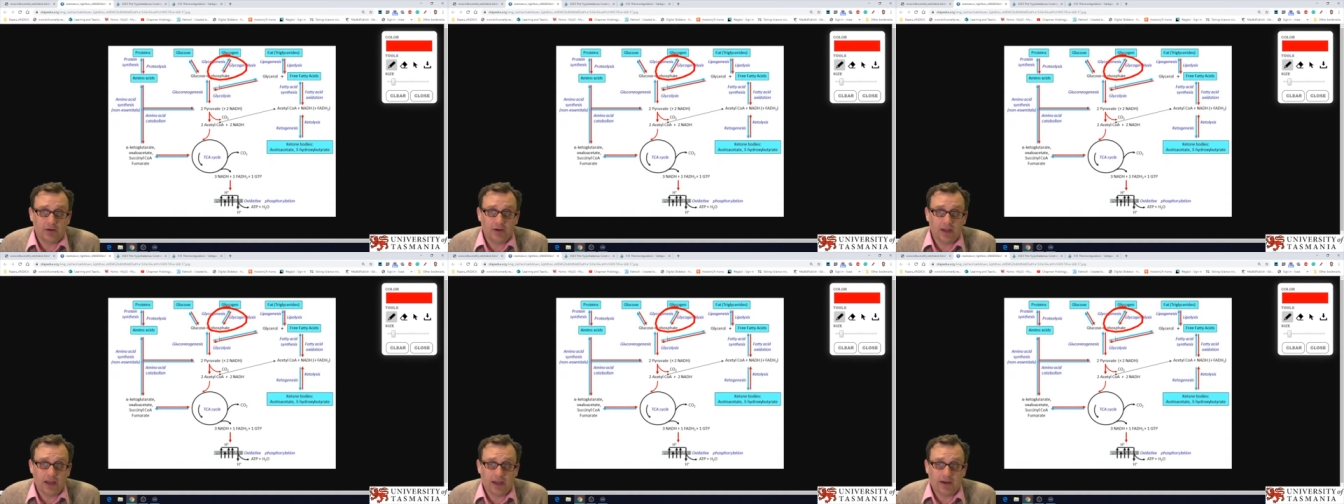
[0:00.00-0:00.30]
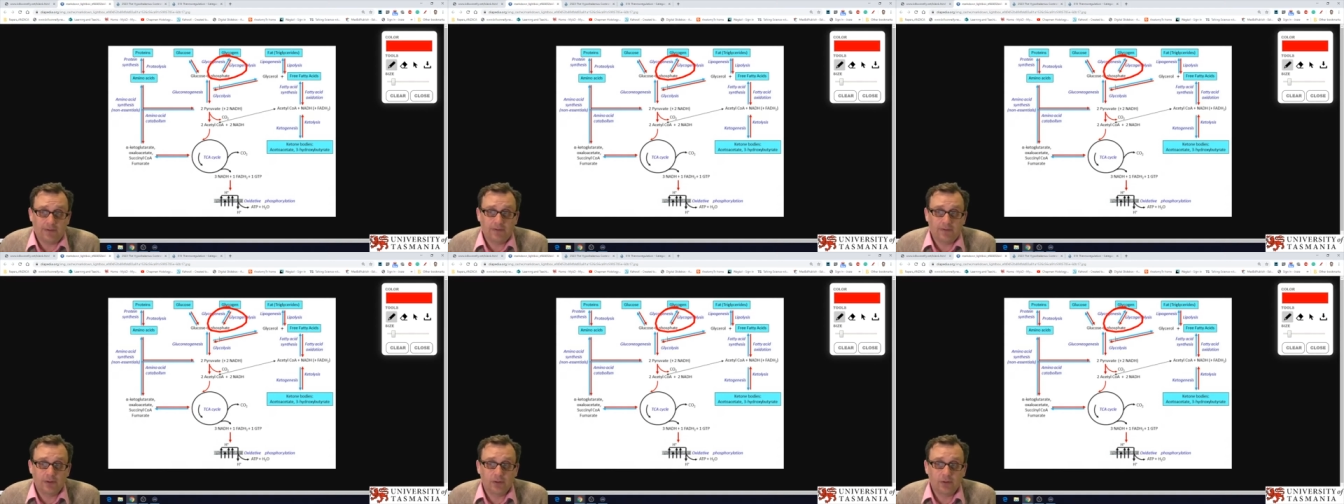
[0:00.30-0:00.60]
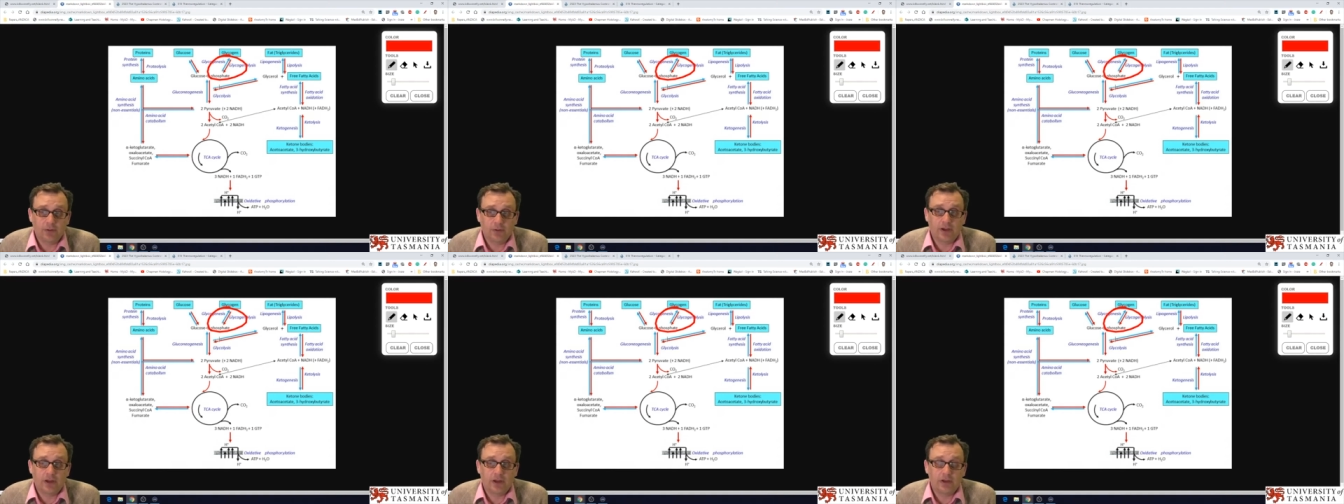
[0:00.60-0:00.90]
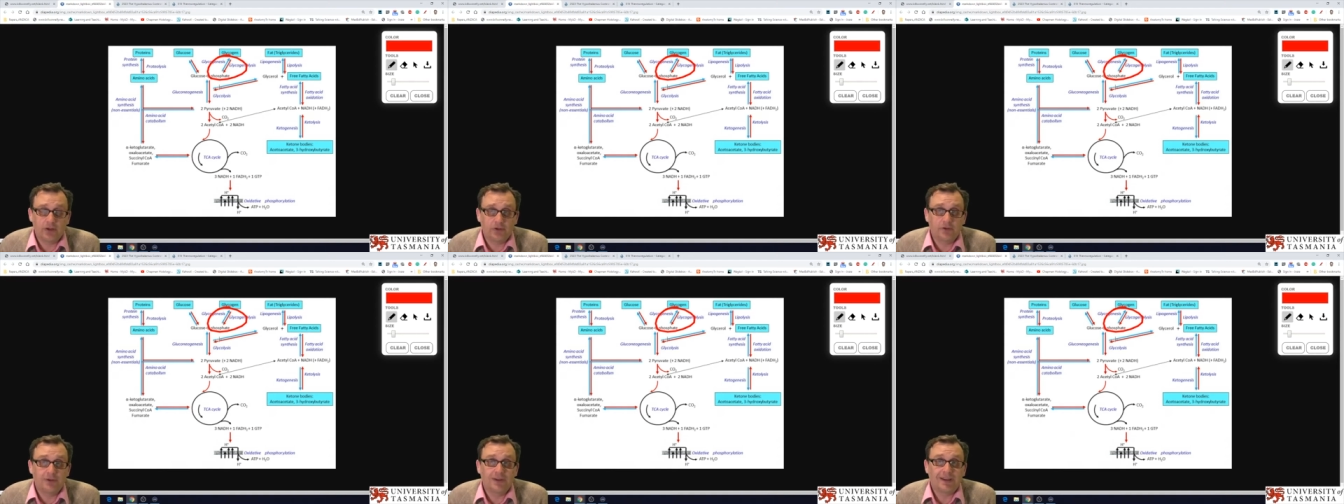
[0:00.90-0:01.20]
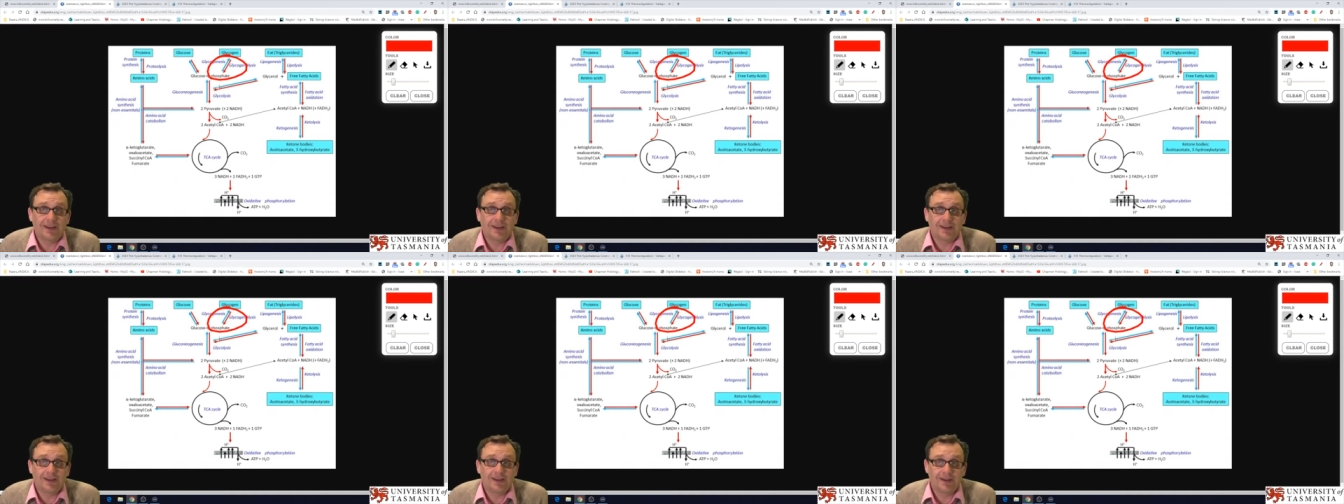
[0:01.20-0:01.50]
are going to have to look
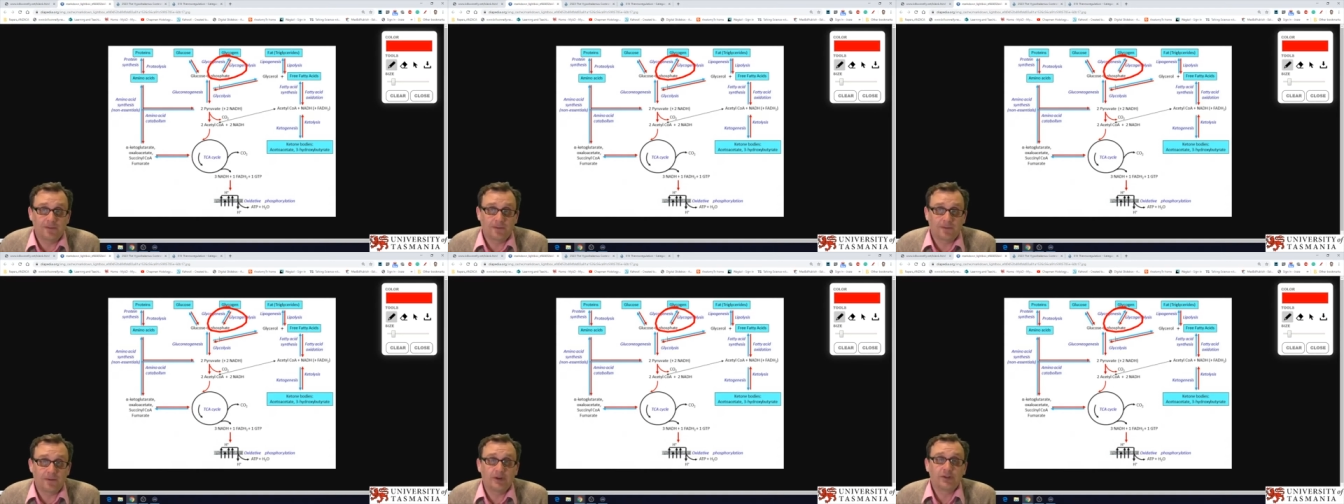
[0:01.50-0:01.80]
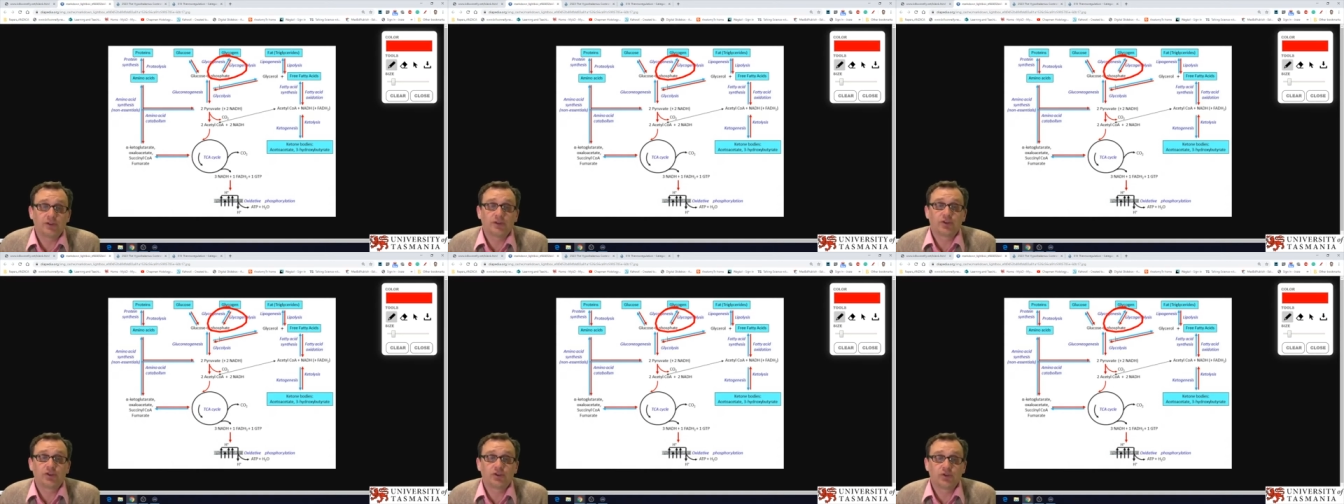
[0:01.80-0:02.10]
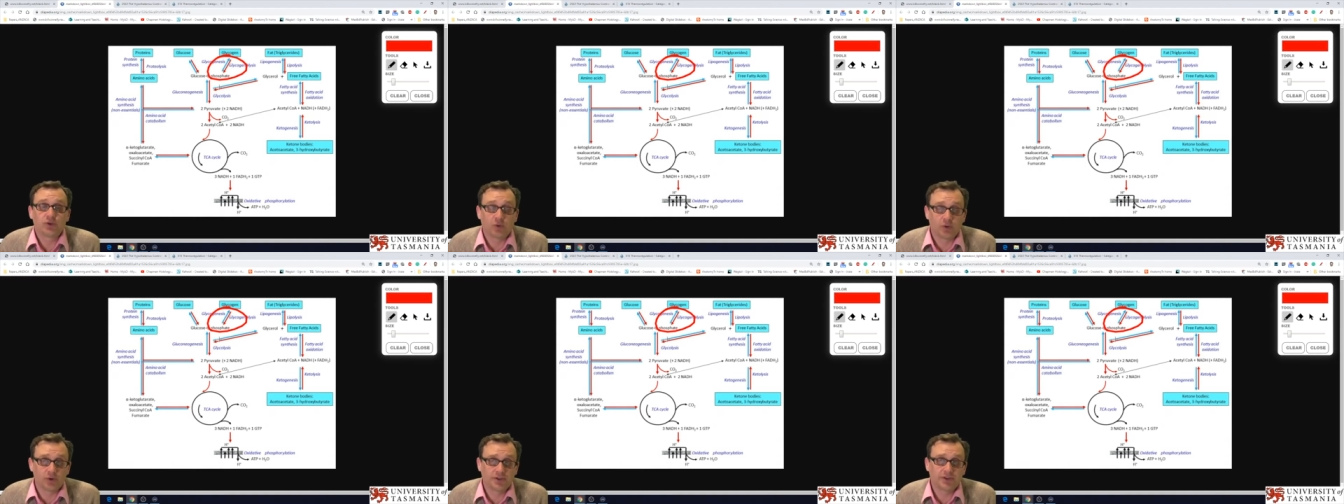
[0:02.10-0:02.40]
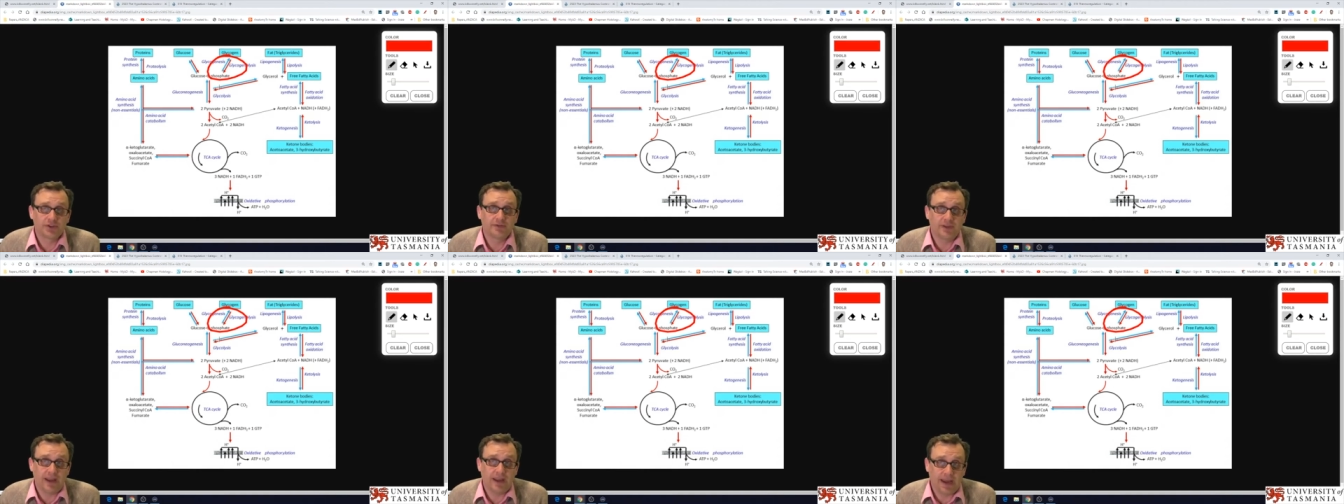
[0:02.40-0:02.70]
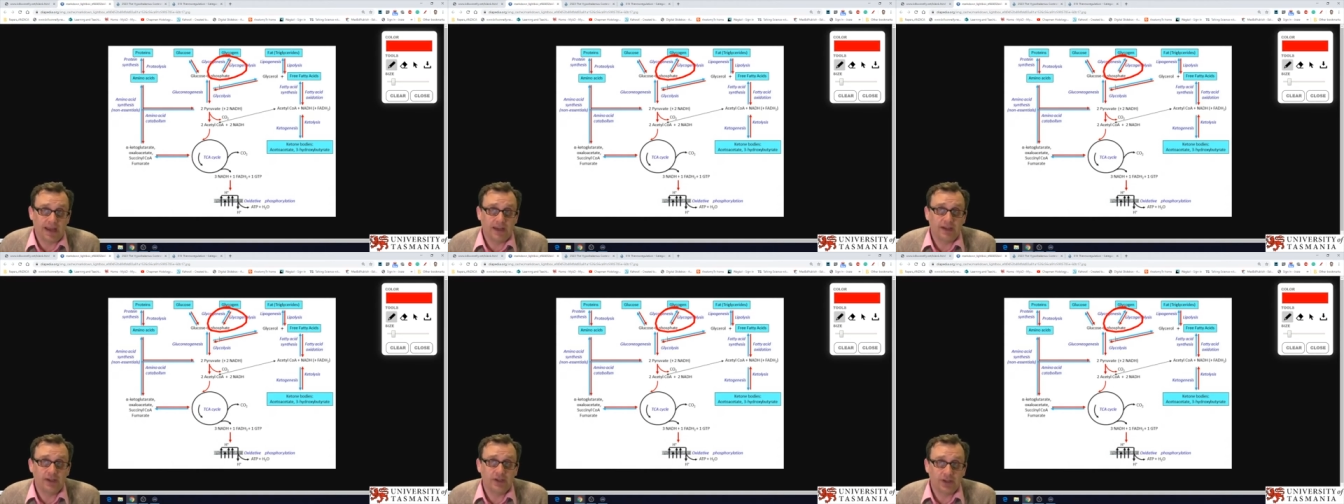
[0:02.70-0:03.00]
at using a different
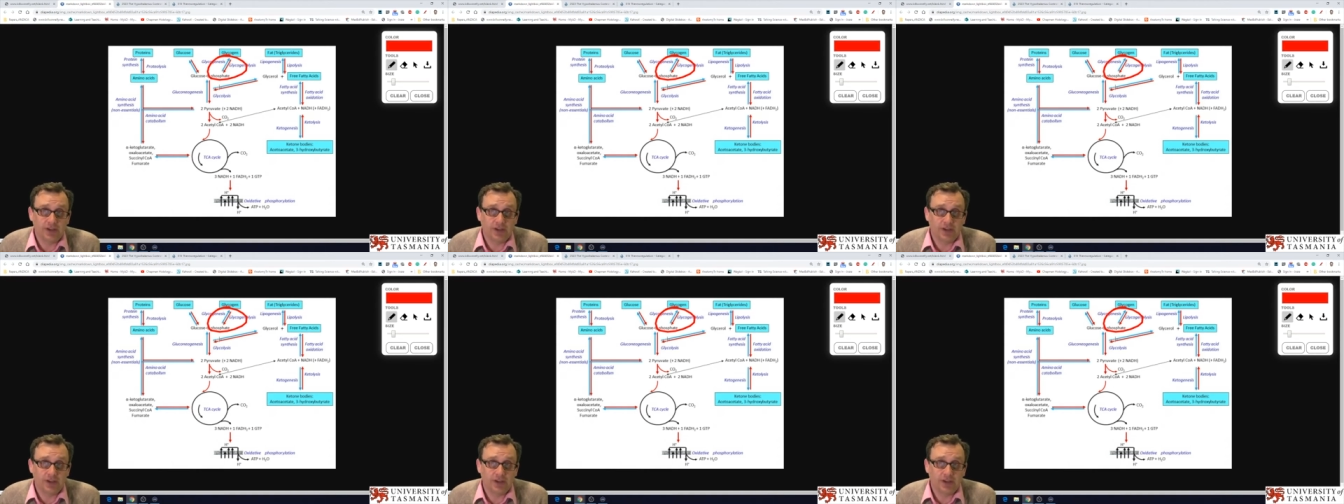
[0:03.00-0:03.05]
source of